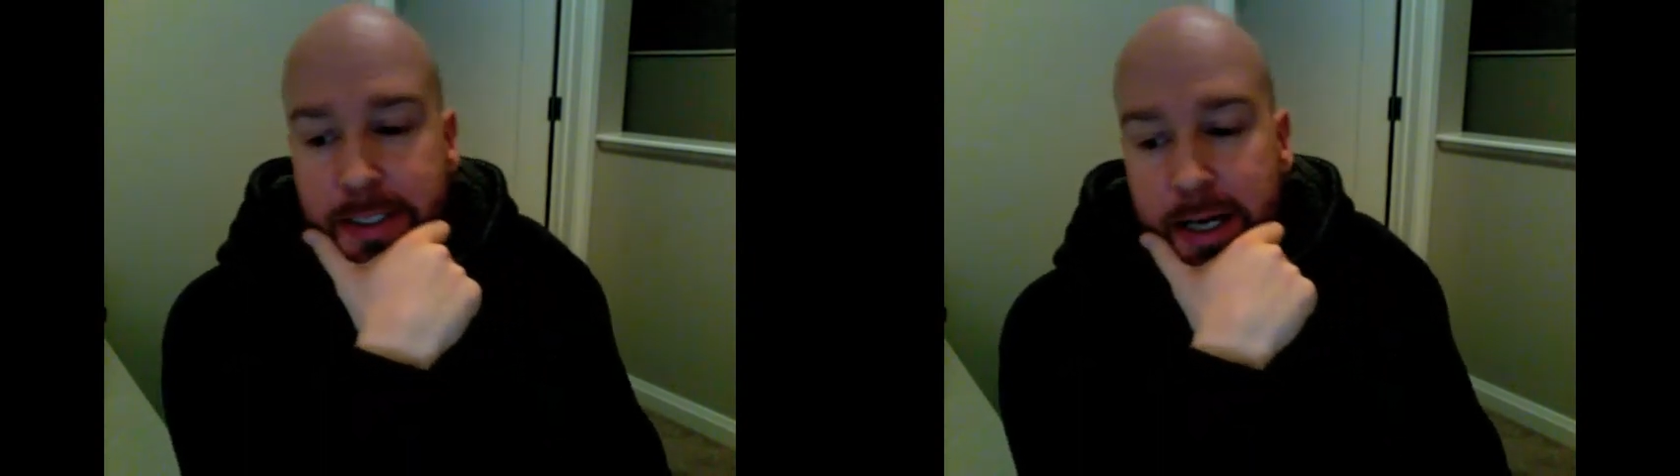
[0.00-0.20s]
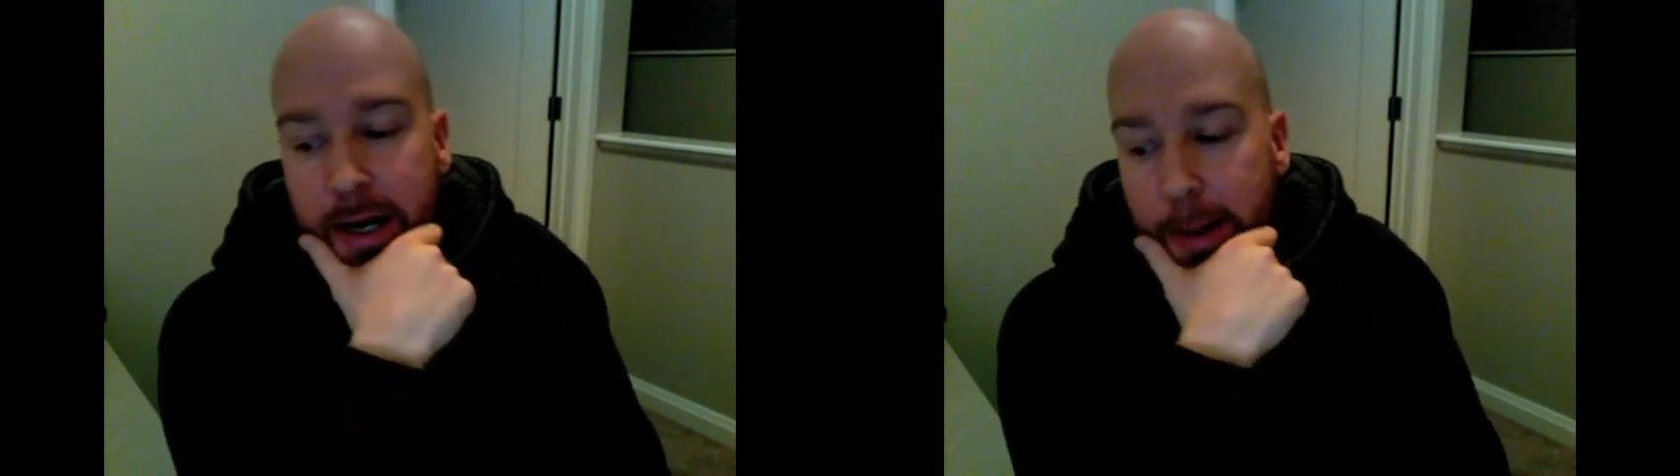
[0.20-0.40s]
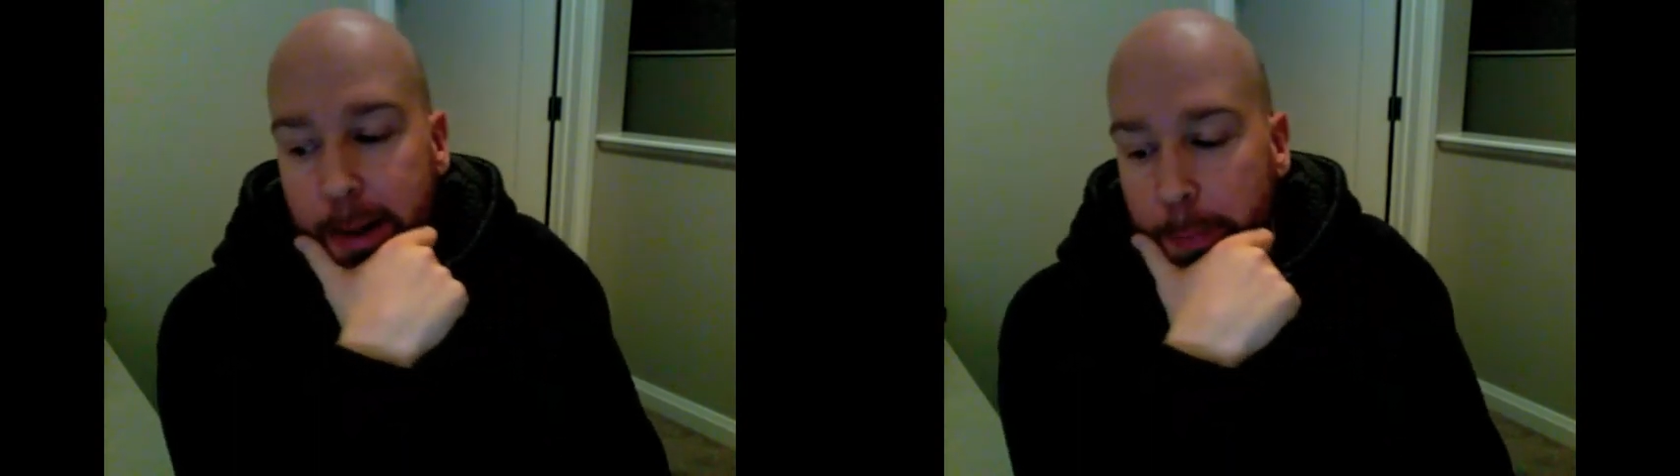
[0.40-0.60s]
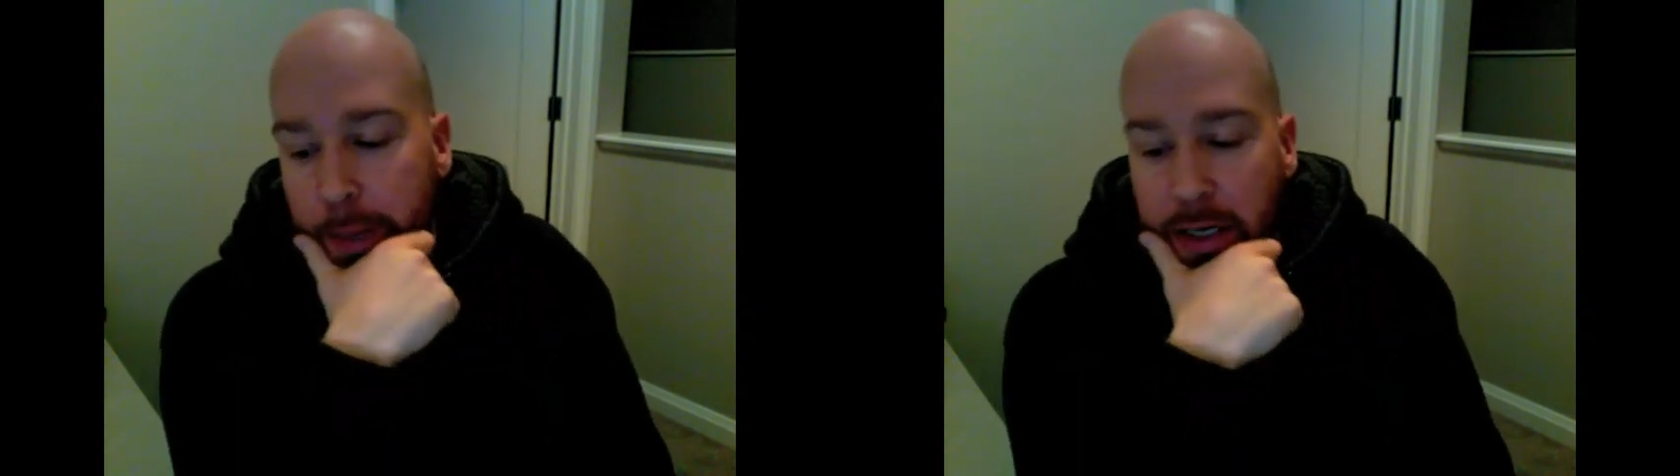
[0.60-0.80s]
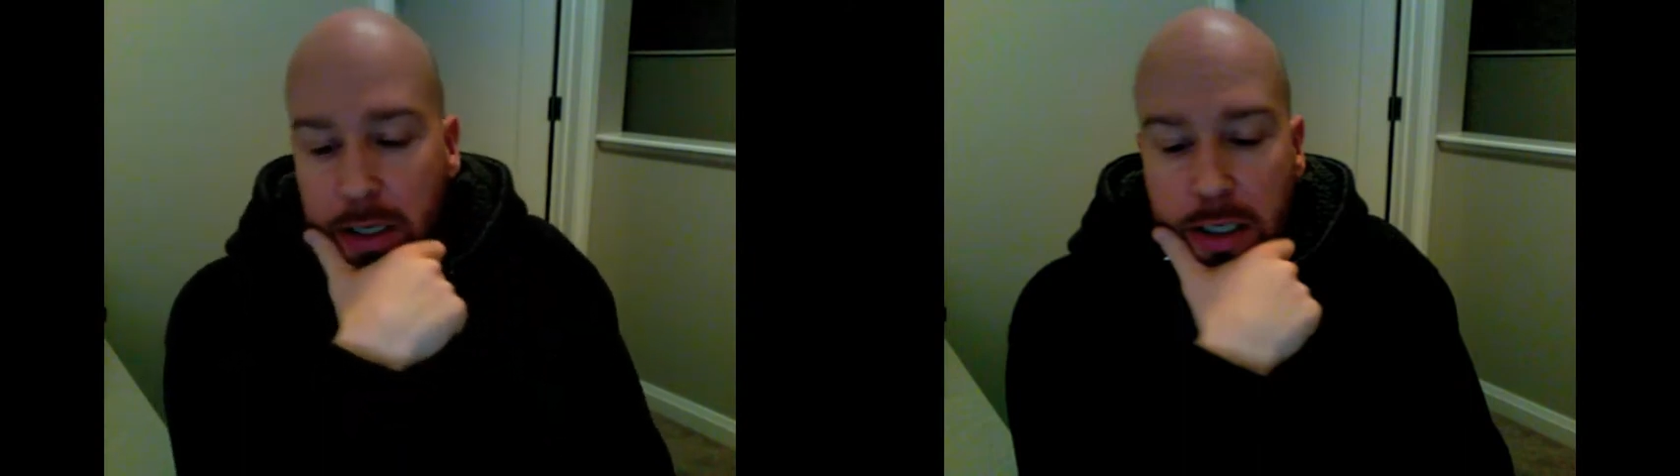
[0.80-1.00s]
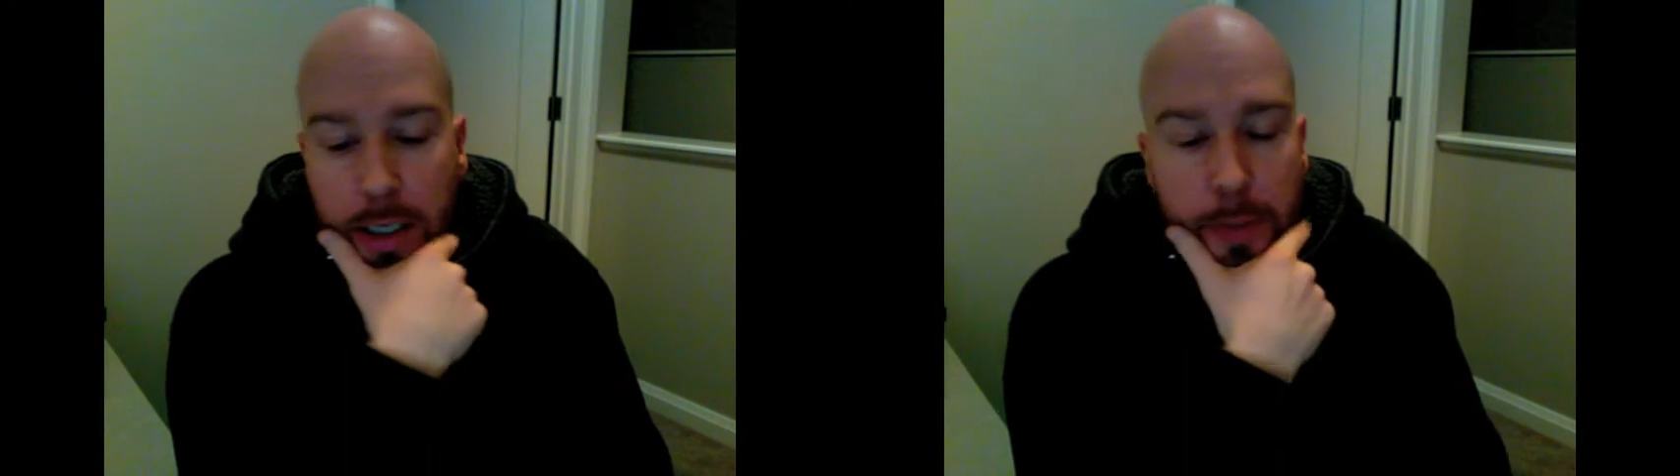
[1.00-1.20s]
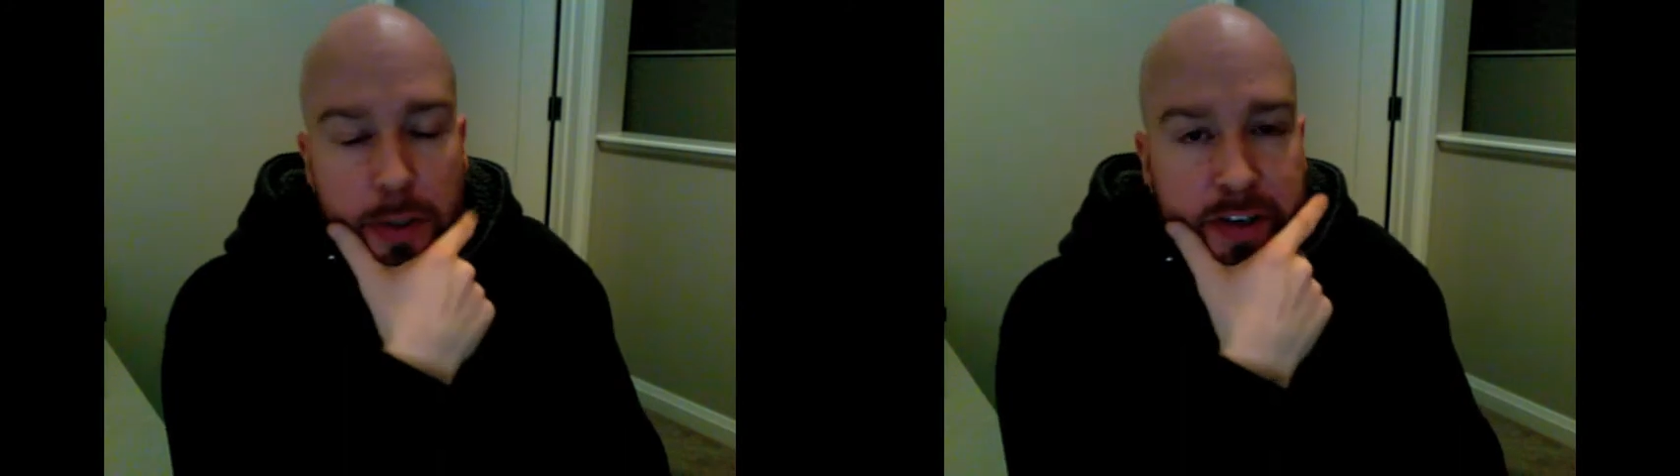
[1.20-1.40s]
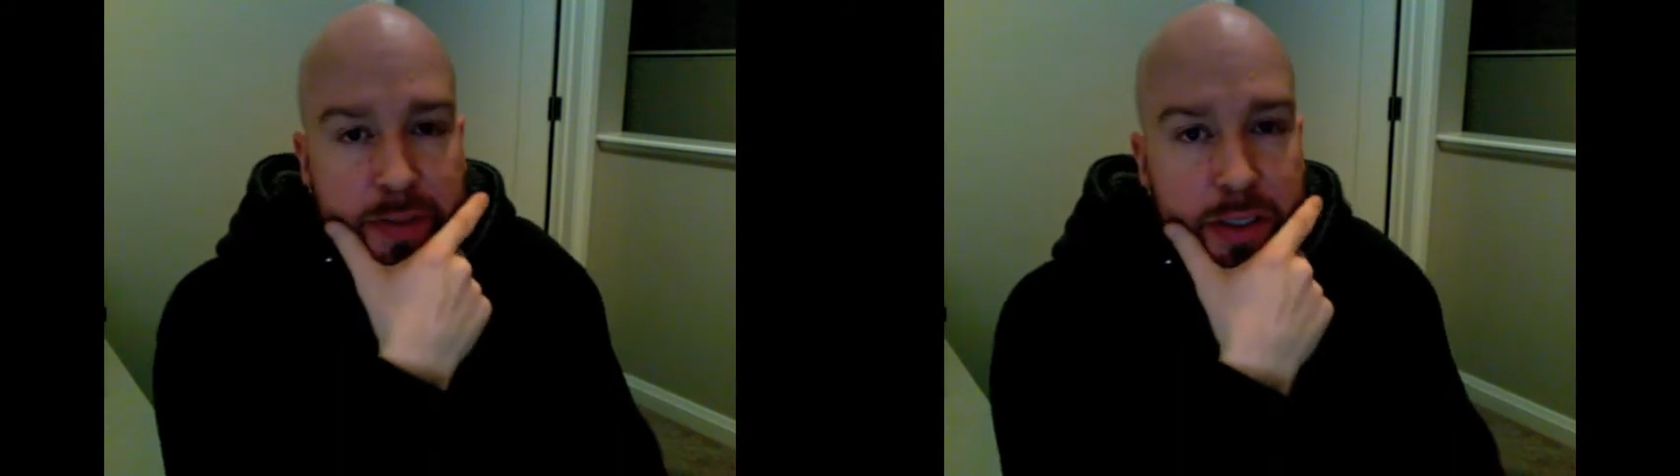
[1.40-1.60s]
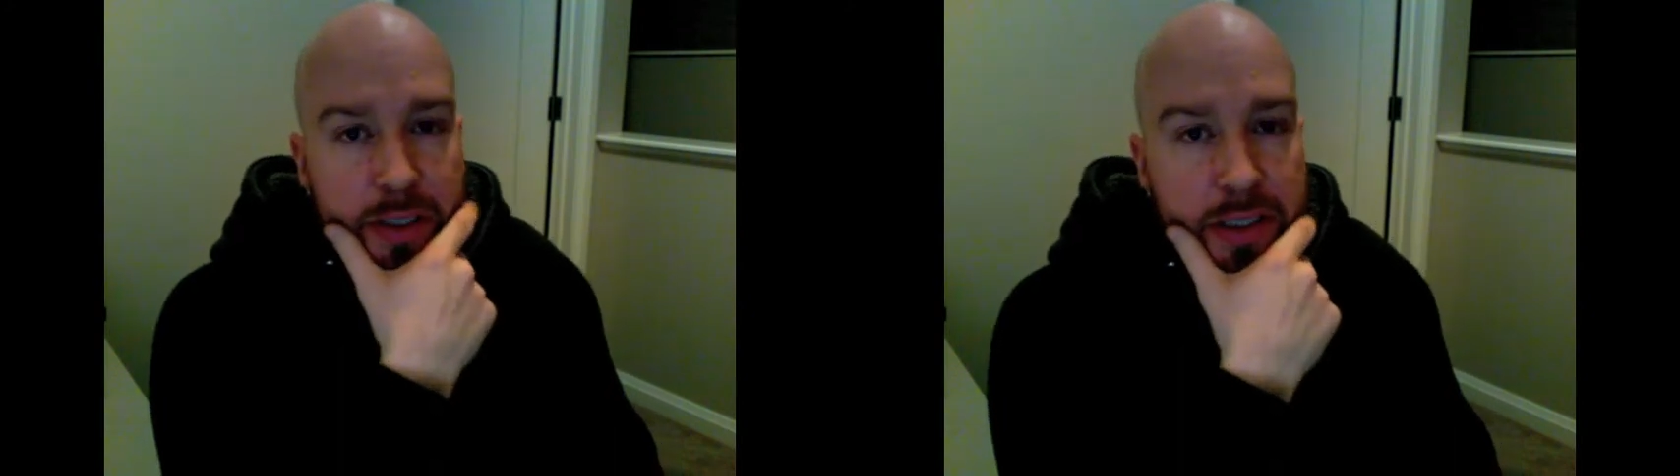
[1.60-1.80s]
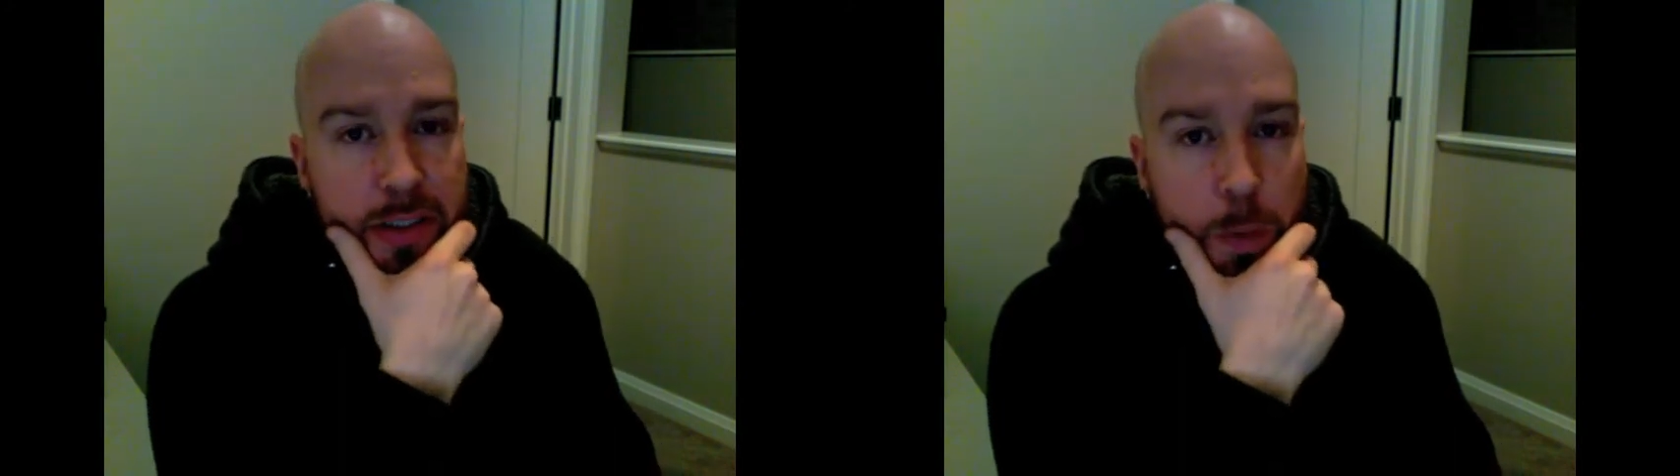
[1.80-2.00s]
I got a couple of emails this